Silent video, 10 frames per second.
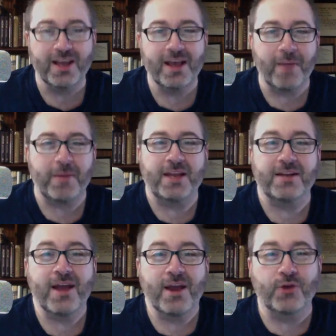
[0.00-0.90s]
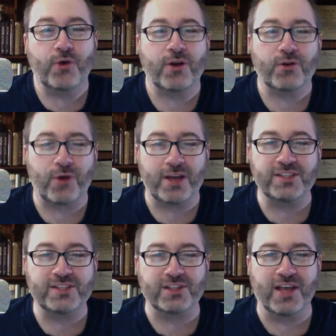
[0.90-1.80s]
I mean,
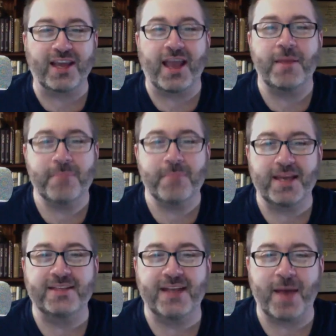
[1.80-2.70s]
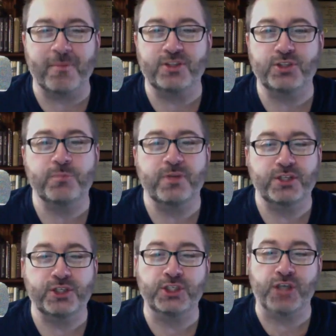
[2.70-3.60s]
Grace Slick and Mickey Thomas should be
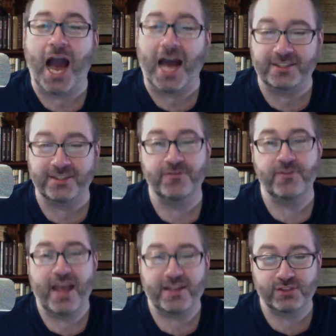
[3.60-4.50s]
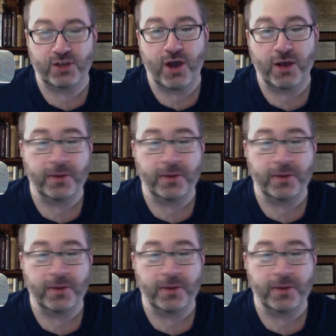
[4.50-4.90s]
shot for that song.